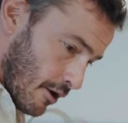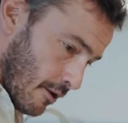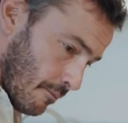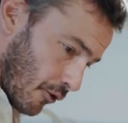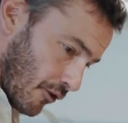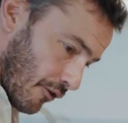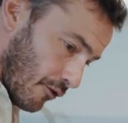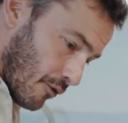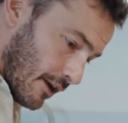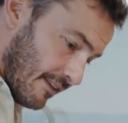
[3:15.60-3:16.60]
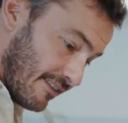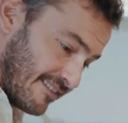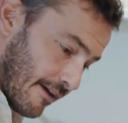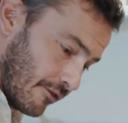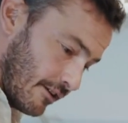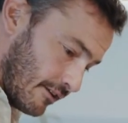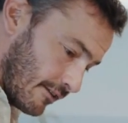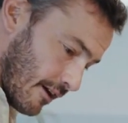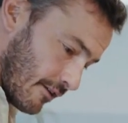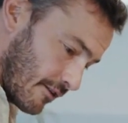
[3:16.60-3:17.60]
because that's the really 70s
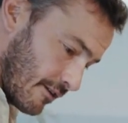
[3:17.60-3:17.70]
touch,